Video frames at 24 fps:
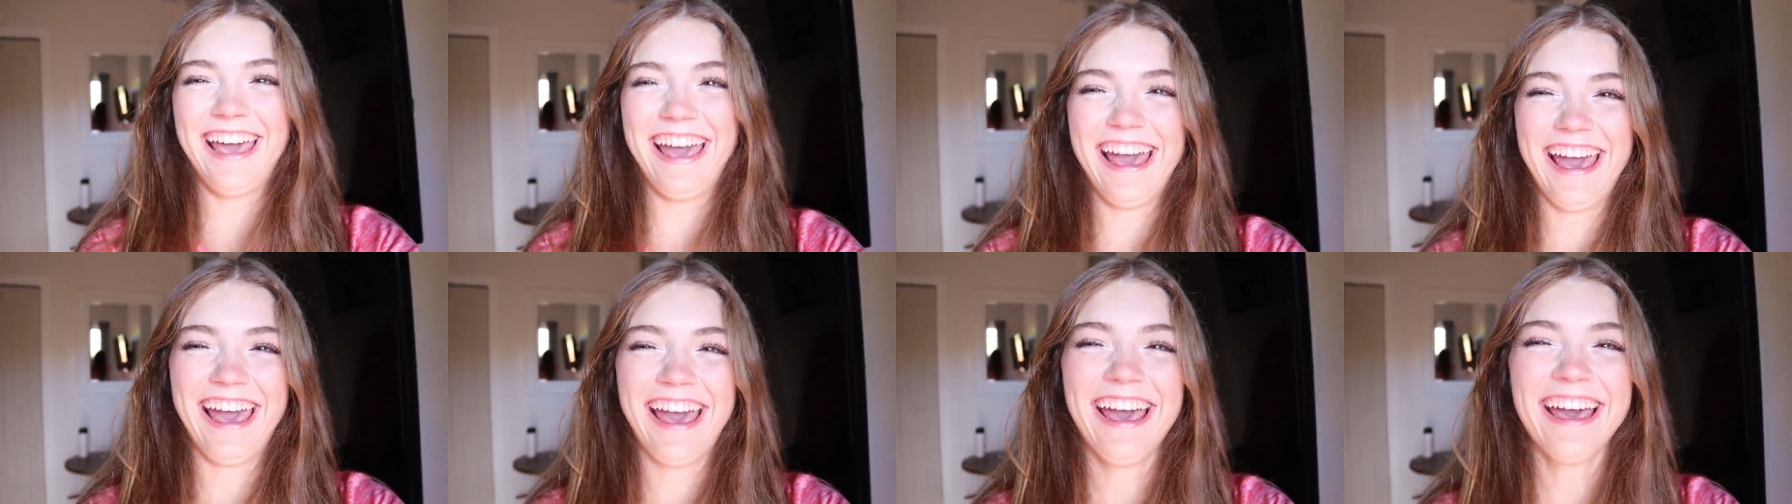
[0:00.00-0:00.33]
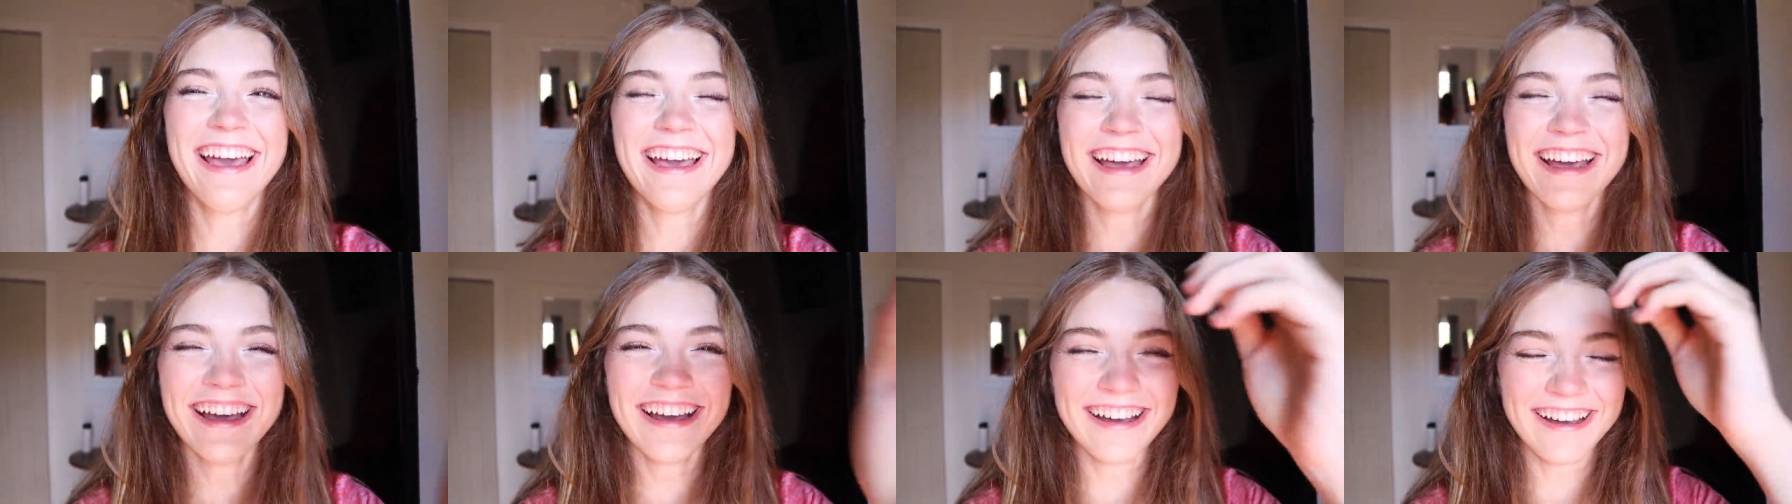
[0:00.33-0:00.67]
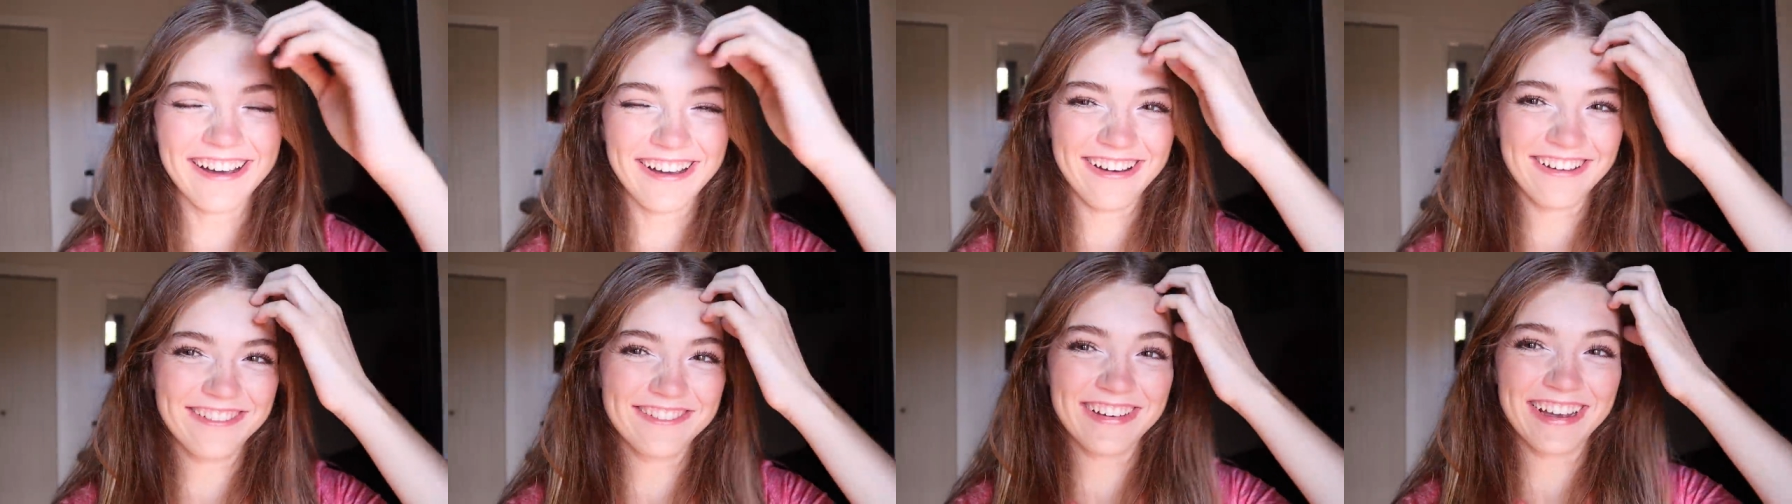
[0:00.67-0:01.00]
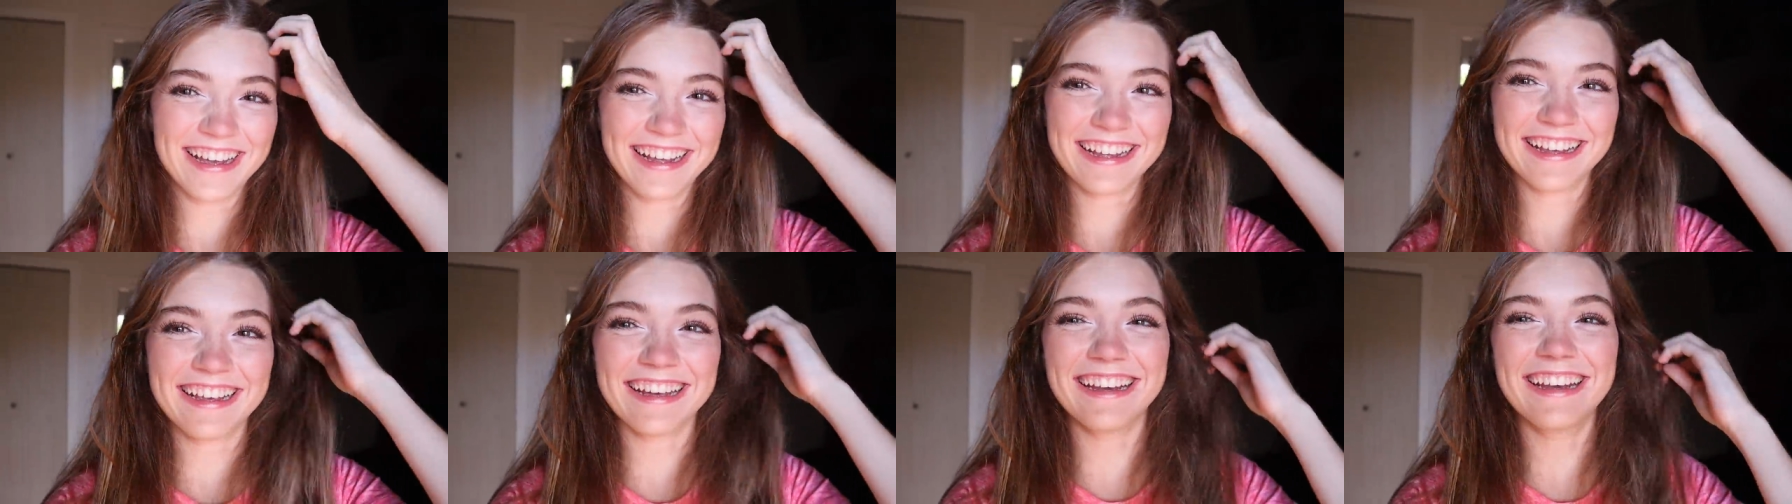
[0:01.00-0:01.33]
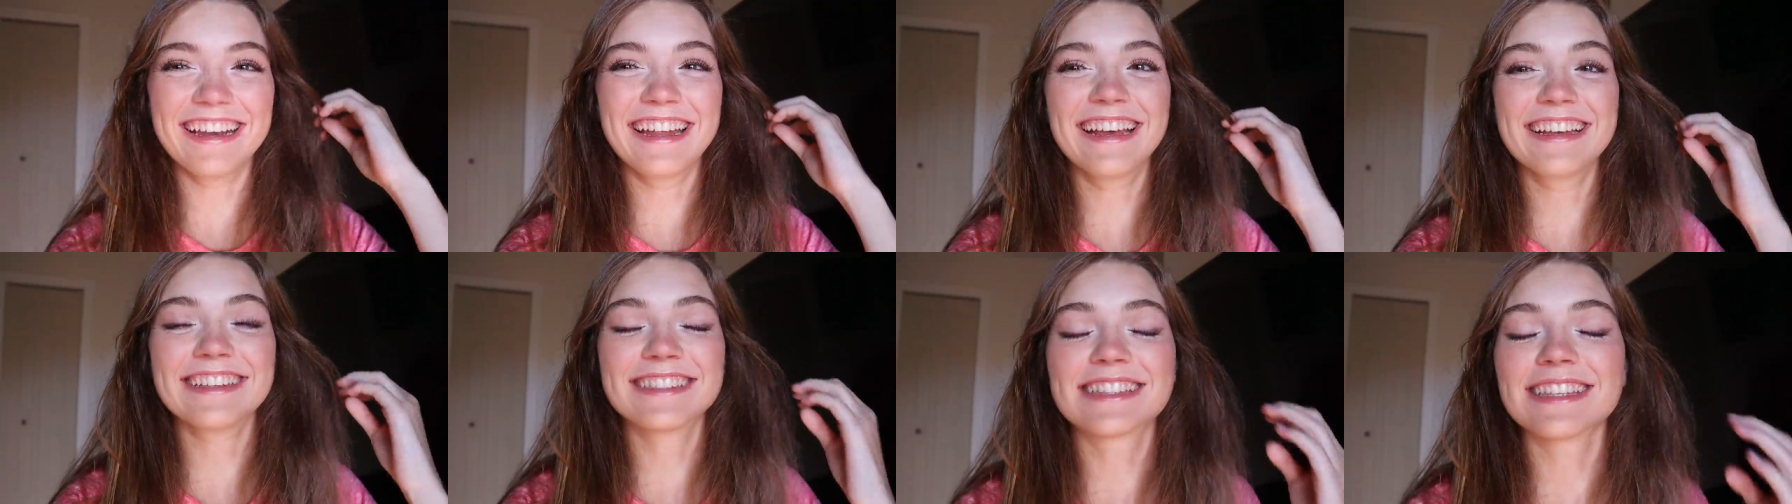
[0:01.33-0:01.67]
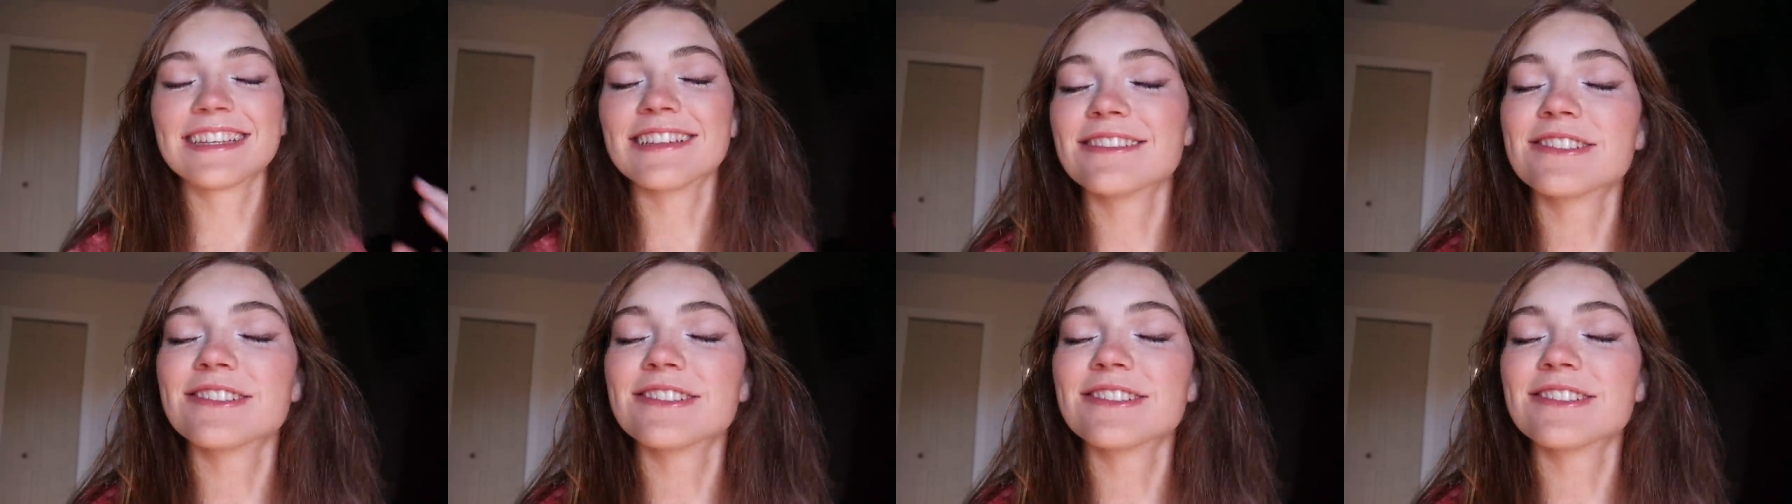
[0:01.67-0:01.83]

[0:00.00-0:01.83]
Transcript: oh my goodness.